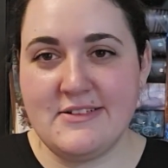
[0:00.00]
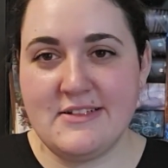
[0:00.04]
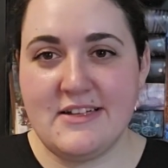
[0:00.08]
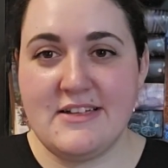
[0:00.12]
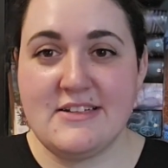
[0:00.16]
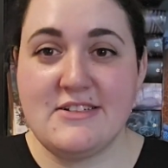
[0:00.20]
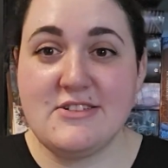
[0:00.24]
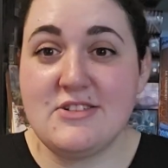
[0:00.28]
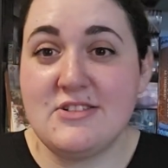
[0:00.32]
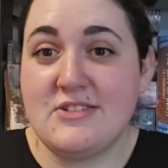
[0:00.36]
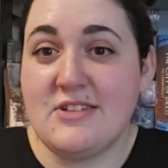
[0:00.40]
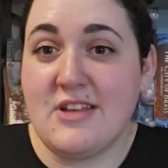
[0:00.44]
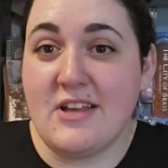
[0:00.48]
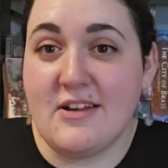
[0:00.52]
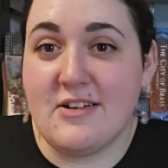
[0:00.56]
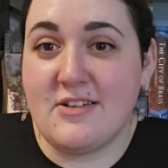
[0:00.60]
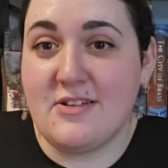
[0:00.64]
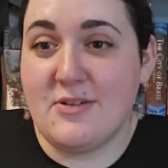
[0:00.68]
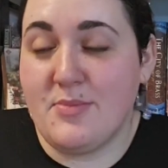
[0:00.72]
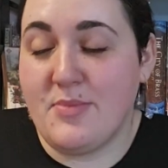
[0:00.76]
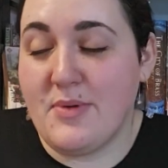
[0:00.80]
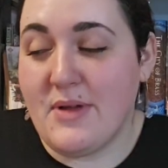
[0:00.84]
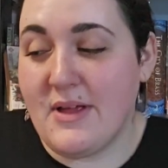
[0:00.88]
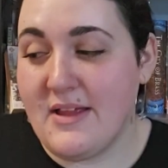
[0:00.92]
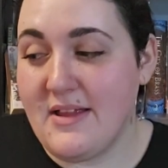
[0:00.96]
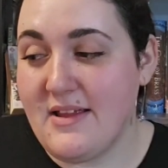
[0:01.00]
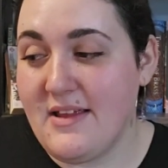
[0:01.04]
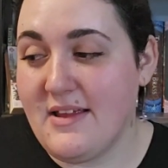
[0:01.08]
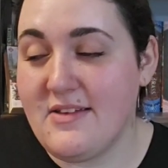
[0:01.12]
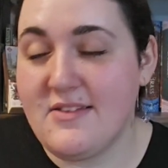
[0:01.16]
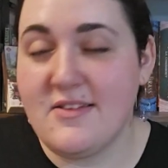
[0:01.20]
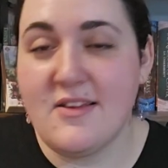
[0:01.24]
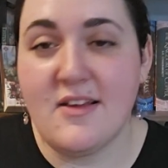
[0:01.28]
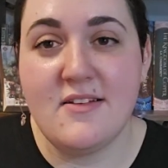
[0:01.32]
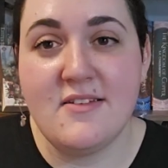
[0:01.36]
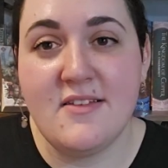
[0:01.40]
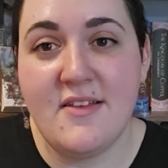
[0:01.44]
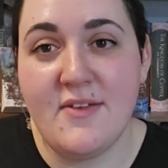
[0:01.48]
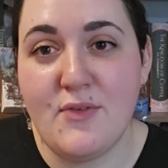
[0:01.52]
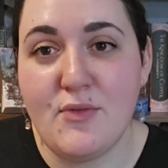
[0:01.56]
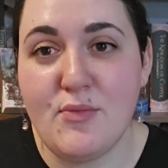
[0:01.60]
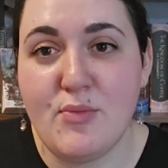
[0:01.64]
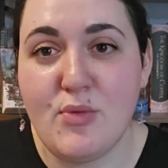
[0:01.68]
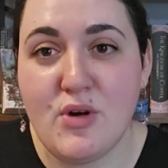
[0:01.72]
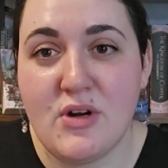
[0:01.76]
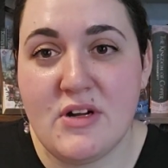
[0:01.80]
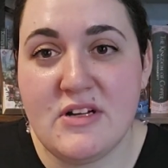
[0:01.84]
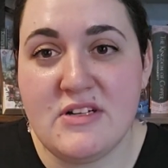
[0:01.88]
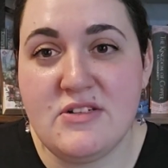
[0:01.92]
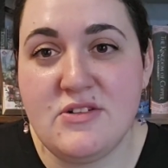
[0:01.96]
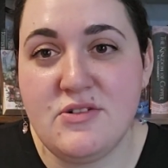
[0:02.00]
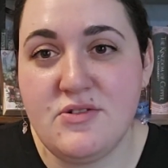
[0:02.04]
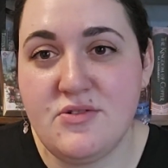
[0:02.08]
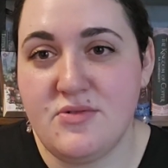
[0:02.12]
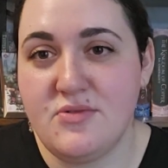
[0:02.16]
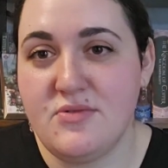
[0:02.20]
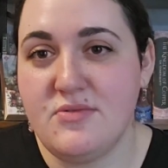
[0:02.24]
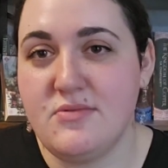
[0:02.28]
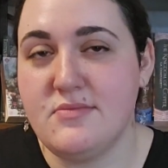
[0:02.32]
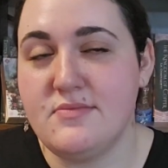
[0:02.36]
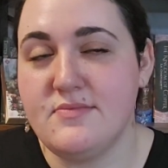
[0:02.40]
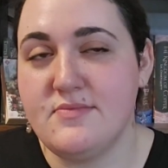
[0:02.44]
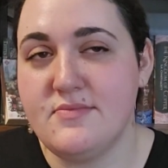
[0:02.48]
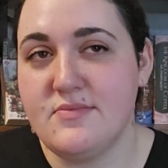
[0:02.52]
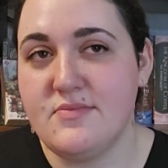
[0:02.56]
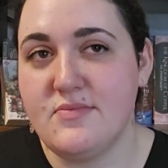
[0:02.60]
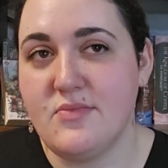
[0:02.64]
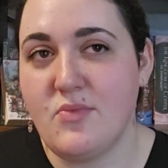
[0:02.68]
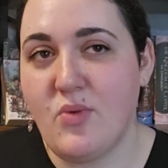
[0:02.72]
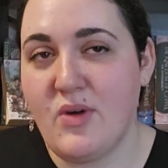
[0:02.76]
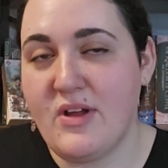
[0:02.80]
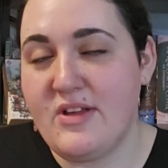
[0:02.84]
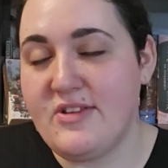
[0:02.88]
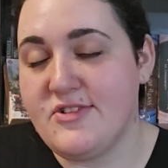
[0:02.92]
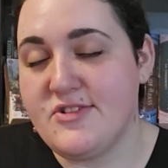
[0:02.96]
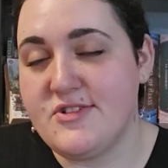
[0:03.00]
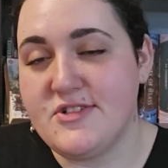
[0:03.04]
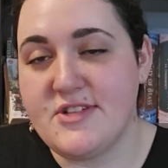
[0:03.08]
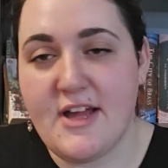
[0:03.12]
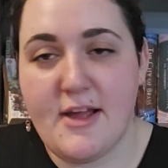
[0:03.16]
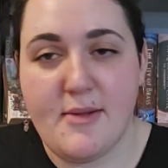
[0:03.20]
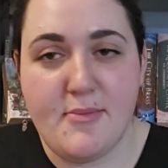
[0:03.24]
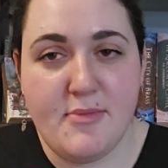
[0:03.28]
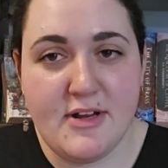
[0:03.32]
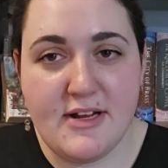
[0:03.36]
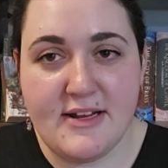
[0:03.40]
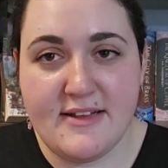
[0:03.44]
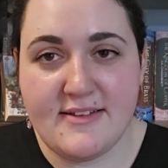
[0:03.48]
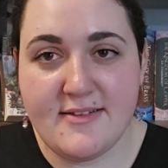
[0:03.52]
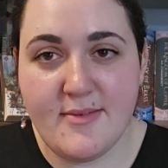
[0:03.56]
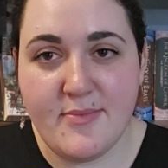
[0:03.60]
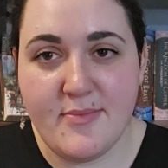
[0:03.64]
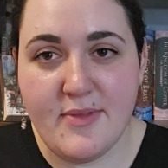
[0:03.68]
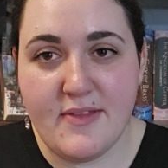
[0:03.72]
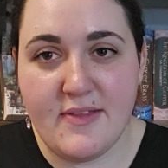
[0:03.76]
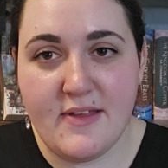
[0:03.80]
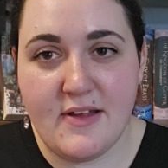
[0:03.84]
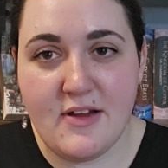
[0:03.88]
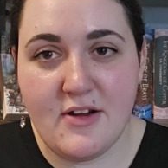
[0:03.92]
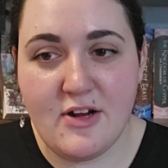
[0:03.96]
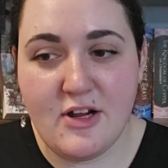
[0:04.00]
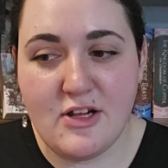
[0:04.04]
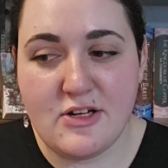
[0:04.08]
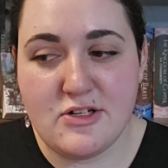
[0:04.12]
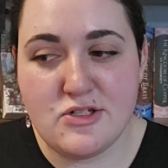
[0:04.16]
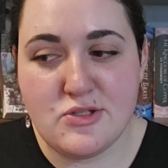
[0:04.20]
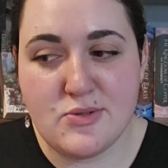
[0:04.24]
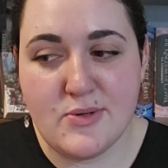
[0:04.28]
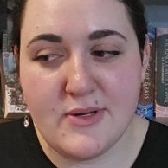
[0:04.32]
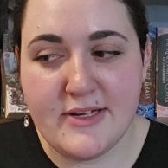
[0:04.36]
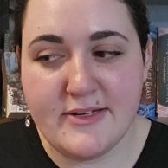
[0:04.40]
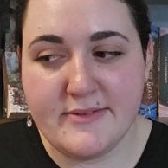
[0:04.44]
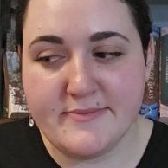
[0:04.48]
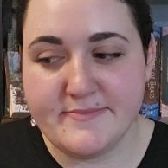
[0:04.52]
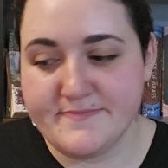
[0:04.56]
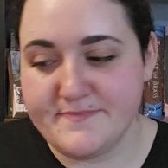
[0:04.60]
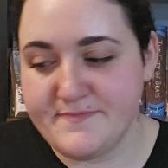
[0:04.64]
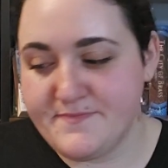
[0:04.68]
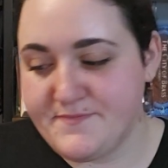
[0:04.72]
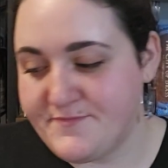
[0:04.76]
it sucks, but it sucks even more to waste your time reading something that you're not enjoying.